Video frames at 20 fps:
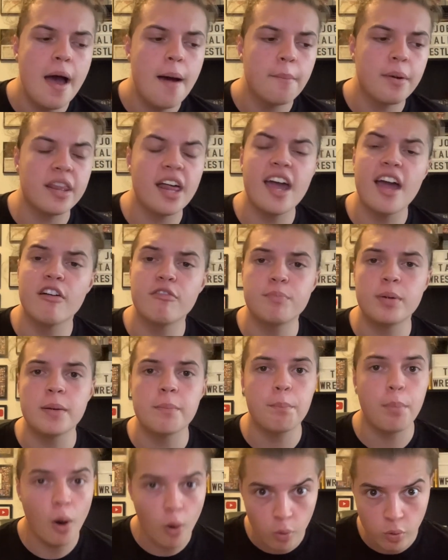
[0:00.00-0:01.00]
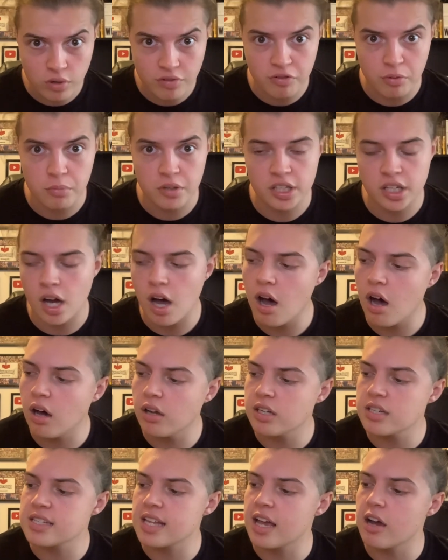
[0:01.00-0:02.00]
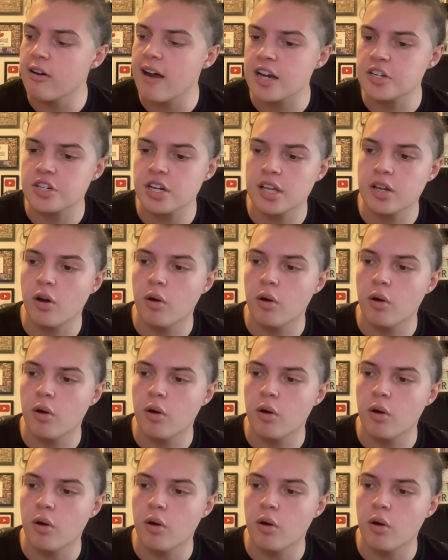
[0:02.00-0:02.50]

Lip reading: but they have been pulled from the card as they are actually